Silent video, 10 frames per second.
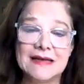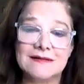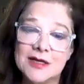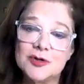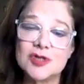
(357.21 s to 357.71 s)

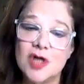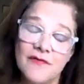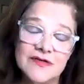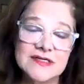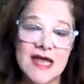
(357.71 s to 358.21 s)
Leaders
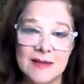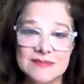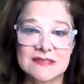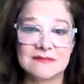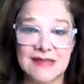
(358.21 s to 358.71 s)

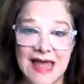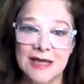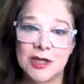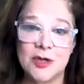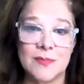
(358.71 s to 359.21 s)
oftentimes
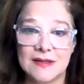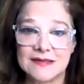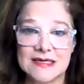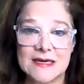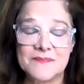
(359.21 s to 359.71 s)
lack
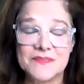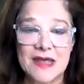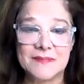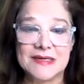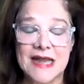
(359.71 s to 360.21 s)
humility.
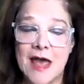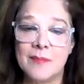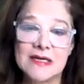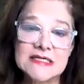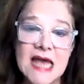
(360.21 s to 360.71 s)
I mean, how
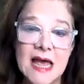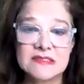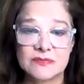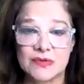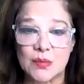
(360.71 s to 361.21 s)
many
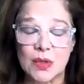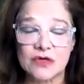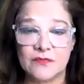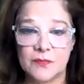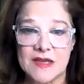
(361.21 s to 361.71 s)
times have we
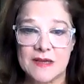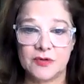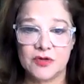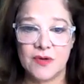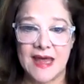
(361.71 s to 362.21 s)
worked for
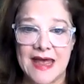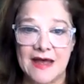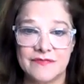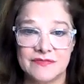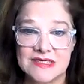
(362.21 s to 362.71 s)
people who
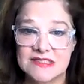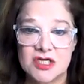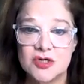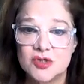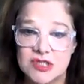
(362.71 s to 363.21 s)
have these
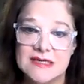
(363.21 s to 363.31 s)
huge